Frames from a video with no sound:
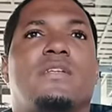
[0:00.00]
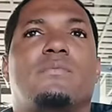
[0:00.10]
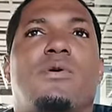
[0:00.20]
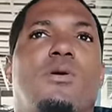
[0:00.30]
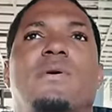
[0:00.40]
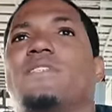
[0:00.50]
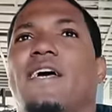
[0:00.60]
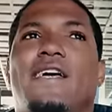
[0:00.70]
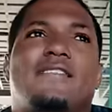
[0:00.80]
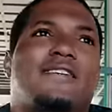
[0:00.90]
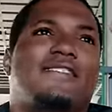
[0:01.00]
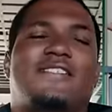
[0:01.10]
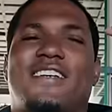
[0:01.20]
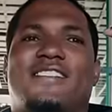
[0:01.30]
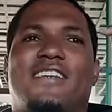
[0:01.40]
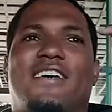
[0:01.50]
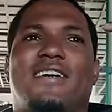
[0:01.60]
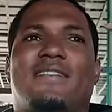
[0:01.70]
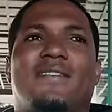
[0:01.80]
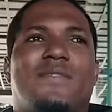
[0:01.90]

The moment I entered Tanzania,